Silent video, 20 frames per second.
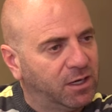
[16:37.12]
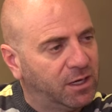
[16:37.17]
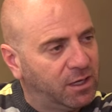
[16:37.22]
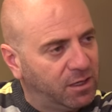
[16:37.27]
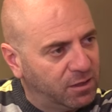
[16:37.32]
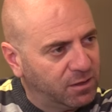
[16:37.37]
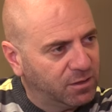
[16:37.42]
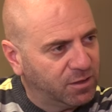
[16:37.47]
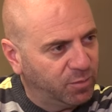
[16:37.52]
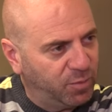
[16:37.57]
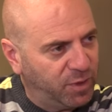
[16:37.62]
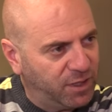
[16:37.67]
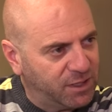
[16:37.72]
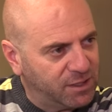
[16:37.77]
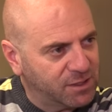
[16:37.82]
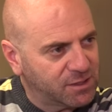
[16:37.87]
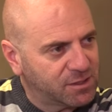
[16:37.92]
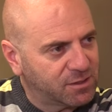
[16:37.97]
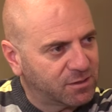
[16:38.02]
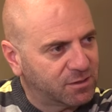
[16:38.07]
heal the
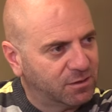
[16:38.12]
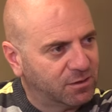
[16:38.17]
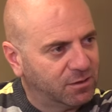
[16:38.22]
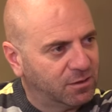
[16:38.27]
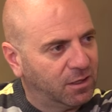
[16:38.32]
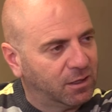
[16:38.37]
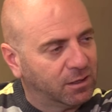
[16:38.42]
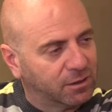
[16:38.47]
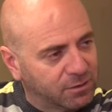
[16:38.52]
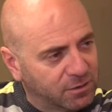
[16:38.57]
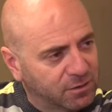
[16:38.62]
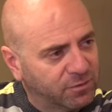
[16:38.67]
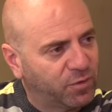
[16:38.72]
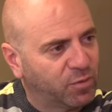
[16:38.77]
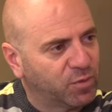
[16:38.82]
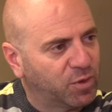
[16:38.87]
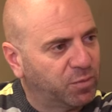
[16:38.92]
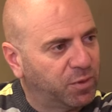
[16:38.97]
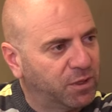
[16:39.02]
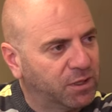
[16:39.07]
past, learn
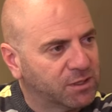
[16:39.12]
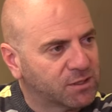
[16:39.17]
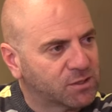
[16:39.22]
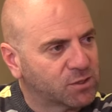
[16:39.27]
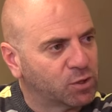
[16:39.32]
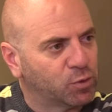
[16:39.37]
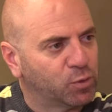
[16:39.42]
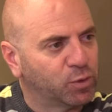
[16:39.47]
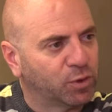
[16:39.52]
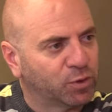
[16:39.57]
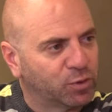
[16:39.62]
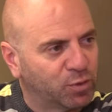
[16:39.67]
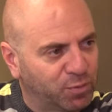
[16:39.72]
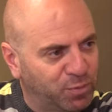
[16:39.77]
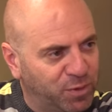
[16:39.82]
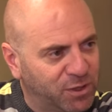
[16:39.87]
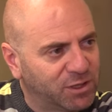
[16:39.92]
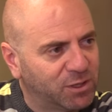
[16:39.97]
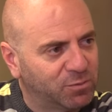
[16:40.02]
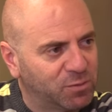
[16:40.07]
from the past so we don't
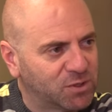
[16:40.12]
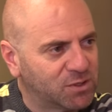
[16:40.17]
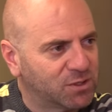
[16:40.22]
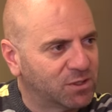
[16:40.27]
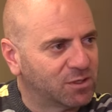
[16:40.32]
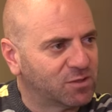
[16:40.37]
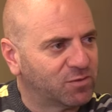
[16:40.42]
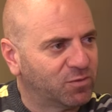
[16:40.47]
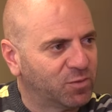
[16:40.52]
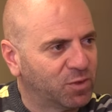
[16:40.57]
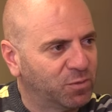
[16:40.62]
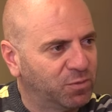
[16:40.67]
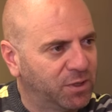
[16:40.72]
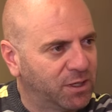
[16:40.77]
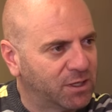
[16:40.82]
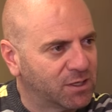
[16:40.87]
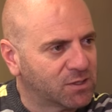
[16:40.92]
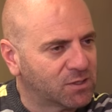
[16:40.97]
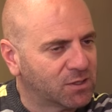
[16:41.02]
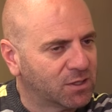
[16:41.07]
repeat the mistakes from the
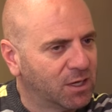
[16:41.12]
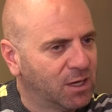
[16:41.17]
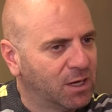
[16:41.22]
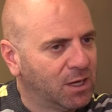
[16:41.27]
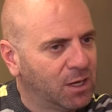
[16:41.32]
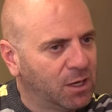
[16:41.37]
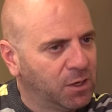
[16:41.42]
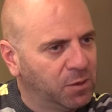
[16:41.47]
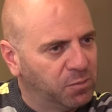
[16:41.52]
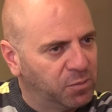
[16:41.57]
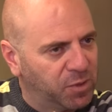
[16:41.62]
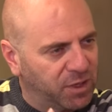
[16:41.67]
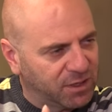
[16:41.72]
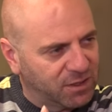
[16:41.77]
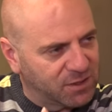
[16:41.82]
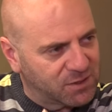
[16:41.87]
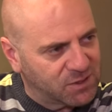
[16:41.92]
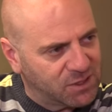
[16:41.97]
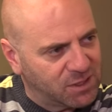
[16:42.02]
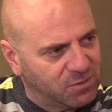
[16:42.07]
past, but at
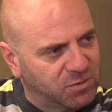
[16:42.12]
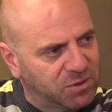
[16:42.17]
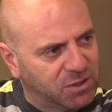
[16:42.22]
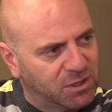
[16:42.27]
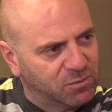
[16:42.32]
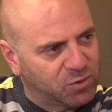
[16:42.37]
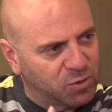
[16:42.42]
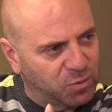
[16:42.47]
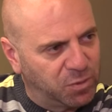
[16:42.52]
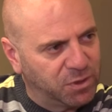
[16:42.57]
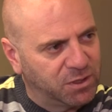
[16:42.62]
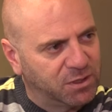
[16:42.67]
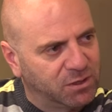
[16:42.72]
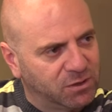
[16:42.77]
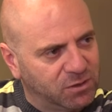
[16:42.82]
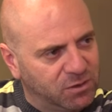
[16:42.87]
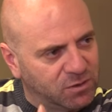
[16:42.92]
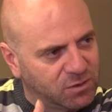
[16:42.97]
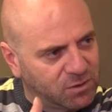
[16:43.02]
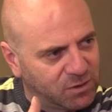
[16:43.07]
the same time to
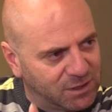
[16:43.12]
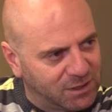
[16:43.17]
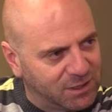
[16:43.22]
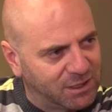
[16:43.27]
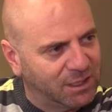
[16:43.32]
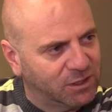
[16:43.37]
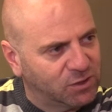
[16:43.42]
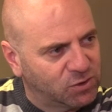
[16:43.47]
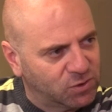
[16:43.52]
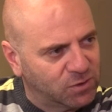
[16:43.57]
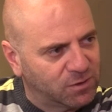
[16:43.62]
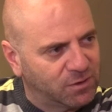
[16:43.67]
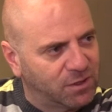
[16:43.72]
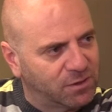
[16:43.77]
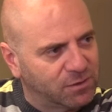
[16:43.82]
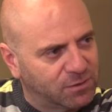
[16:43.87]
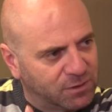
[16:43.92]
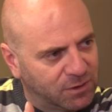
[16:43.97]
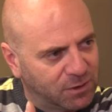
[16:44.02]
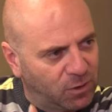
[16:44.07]
begin to engage
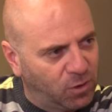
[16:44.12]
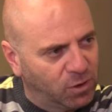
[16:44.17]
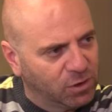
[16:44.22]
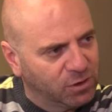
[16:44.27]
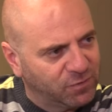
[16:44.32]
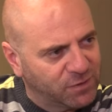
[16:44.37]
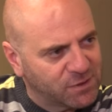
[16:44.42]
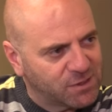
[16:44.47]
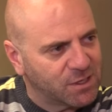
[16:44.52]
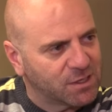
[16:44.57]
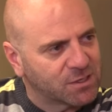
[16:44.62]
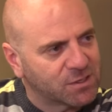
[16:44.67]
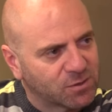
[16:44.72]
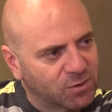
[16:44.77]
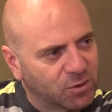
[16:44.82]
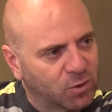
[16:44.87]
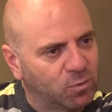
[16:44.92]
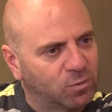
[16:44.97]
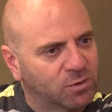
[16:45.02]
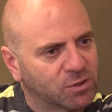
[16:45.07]
together and all of us asking
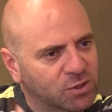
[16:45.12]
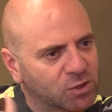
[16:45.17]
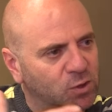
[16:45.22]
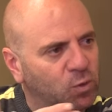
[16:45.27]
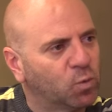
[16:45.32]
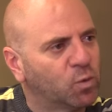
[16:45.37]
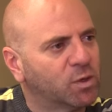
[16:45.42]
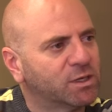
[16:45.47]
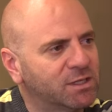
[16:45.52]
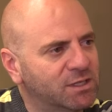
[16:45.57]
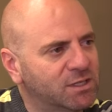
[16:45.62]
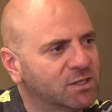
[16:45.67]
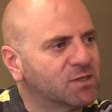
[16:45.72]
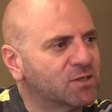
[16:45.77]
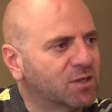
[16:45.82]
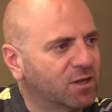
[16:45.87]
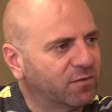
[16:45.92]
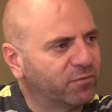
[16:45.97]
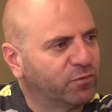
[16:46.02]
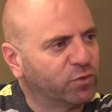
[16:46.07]
the question, what is
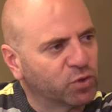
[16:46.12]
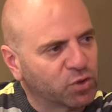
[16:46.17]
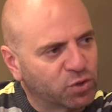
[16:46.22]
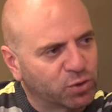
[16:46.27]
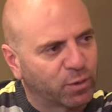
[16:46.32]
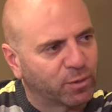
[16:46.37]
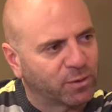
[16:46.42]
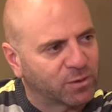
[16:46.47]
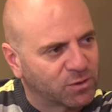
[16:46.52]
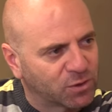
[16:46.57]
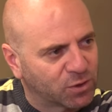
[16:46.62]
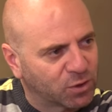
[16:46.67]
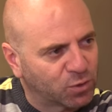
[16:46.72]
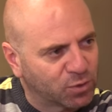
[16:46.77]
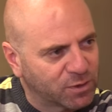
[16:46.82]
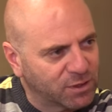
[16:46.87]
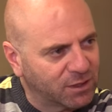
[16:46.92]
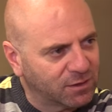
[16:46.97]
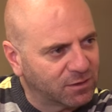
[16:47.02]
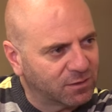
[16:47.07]
that future we want to
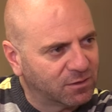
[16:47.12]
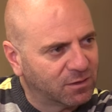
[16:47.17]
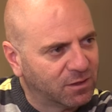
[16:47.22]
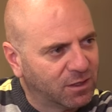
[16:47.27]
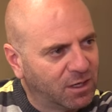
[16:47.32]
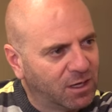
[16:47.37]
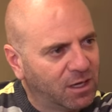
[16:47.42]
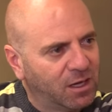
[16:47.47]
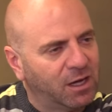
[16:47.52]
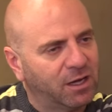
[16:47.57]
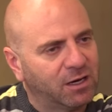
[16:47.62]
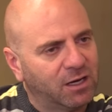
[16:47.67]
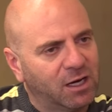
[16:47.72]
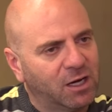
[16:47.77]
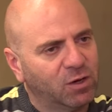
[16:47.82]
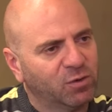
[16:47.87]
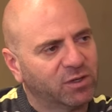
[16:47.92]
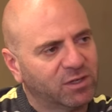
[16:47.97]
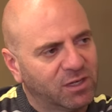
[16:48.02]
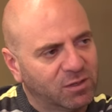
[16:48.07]
create? And
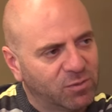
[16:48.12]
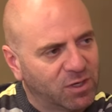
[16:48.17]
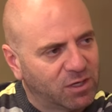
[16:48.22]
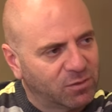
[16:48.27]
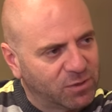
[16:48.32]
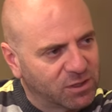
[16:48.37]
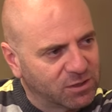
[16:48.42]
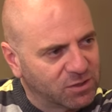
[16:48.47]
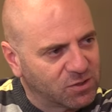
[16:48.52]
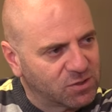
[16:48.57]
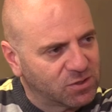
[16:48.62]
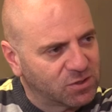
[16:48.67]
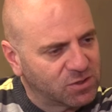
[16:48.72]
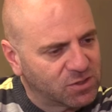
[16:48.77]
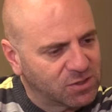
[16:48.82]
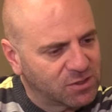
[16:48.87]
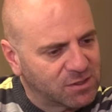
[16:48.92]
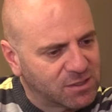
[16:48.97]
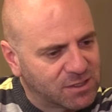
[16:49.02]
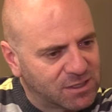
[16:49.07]
how can I make my
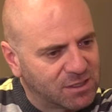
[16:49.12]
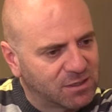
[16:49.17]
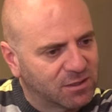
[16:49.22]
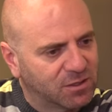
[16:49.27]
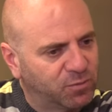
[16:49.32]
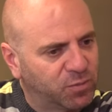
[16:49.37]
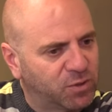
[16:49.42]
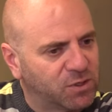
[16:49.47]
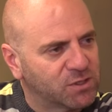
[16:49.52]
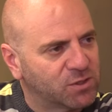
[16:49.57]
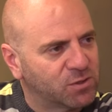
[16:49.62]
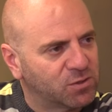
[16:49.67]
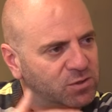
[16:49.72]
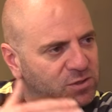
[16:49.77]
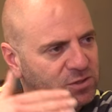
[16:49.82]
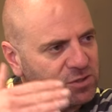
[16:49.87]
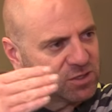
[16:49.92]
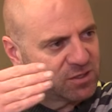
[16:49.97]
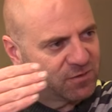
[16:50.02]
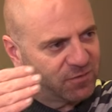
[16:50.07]
decisions in the present
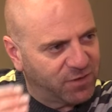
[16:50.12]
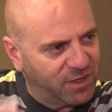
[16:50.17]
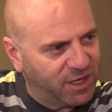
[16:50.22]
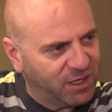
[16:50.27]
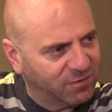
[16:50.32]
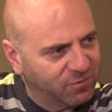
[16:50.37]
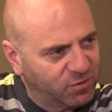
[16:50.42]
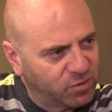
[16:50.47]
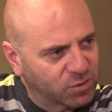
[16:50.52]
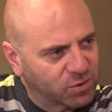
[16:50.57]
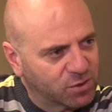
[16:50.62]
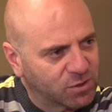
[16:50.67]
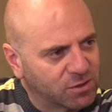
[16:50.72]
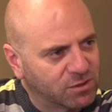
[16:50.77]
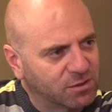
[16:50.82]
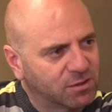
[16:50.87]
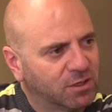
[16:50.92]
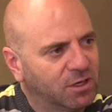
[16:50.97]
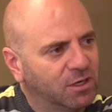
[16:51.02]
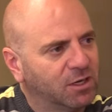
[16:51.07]
to achieve that
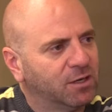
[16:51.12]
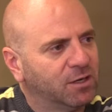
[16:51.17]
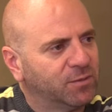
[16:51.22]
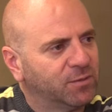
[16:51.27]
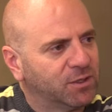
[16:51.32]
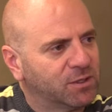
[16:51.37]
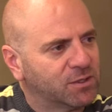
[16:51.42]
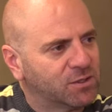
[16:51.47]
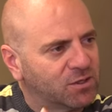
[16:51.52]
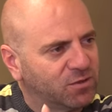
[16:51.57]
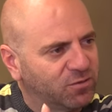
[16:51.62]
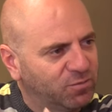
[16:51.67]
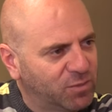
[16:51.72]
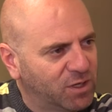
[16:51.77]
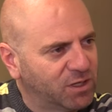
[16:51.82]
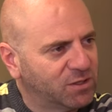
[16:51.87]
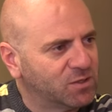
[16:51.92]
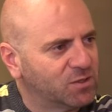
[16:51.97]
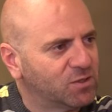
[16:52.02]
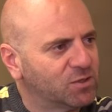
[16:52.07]
future instead of
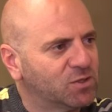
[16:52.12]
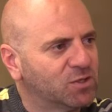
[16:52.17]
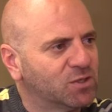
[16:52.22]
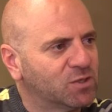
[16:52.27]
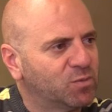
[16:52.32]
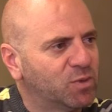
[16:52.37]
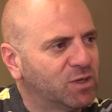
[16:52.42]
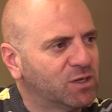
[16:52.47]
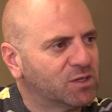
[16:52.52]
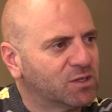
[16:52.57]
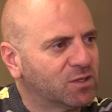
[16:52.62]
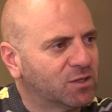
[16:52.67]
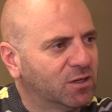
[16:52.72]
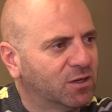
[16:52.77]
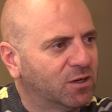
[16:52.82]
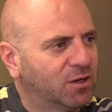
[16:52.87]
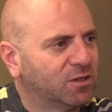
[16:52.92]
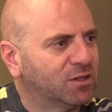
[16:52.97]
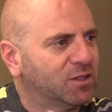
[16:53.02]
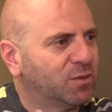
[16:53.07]
my decisions based
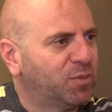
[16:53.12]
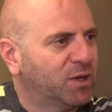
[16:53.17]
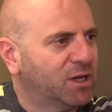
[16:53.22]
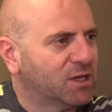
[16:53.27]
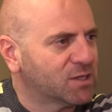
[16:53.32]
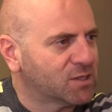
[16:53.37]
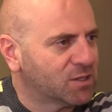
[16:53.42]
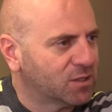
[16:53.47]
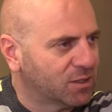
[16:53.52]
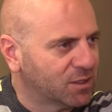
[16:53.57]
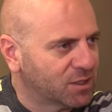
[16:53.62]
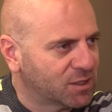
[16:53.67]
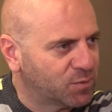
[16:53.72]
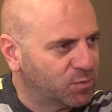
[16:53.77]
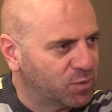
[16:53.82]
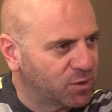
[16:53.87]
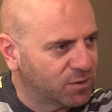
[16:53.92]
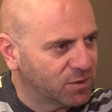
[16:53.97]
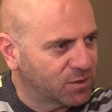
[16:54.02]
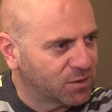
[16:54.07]
on the past that I
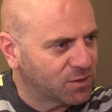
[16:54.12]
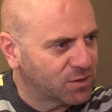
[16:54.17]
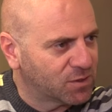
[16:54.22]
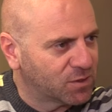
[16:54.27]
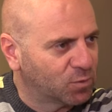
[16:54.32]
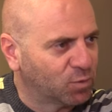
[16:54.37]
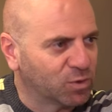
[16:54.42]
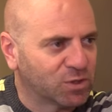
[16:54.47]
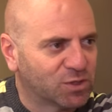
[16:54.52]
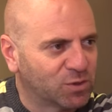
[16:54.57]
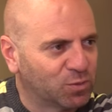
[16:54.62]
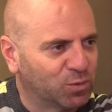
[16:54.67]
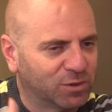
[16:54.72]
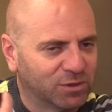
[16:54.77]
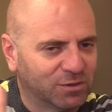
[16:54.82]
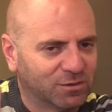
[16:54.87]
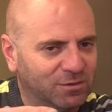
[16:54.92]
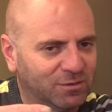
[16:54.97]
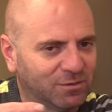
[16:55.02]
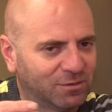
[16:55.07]
experience, which
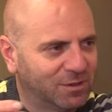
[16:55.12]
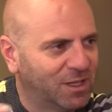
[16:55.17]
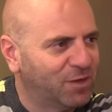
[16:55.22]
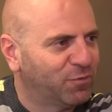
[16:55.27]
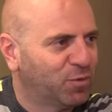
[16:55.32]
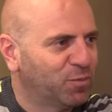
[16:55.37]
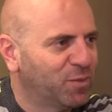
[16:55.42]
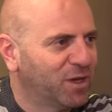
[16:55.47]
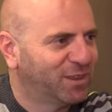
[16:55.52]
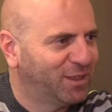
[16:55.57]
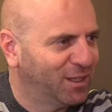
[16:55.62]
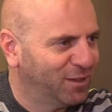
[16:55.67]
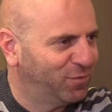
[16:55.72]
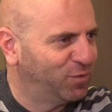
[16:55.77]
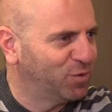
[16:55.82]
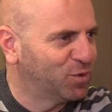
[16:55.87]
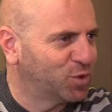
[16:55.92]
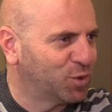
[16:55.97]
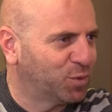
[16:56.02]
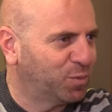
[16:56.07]
will never make that
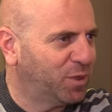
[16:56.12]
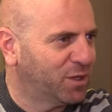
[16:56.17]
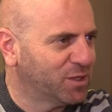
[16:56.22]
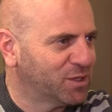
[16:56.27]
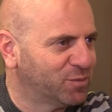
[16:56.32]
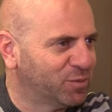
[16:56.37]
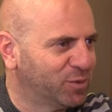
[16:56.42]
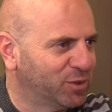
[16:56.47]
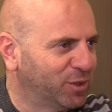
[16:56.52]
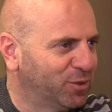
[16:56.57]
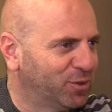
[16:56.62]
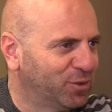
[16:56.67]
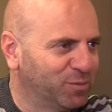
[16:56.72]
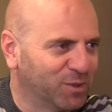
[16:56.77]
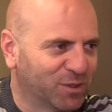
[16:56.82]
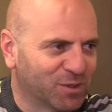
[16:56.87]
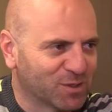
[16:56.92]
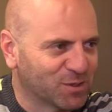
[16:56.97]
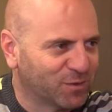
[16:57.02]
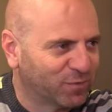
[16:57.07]
future possible at all
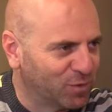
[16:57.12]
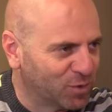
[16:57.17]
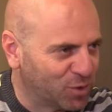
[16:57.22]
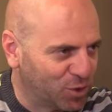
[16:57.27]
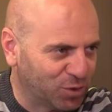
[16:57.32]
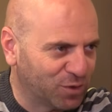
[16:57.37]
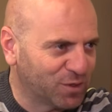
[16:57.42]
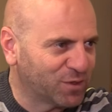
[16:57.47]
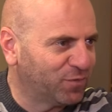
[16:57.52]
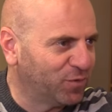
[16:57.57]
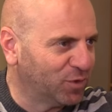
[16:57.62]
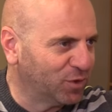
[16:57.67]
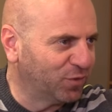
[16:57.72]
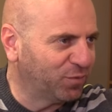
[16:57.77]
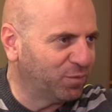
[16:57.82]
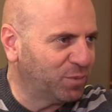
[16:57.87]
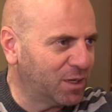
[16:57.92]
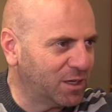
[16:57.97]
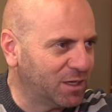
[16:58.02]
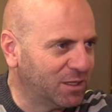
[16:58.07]
because the future is full
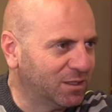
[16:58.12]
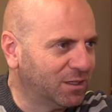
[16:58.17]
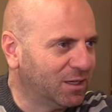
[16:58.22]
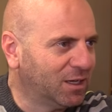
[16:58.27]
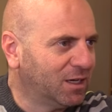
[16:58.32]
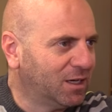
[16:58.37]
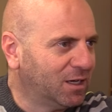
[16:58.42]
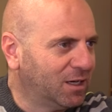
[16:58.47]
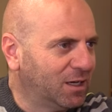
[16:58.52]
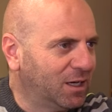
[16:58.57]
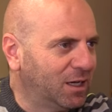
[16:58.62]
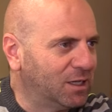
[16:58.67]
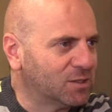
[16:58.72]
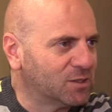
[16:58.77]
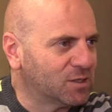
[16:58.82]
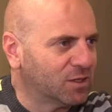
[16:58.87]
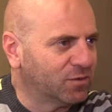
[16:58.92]
of pain and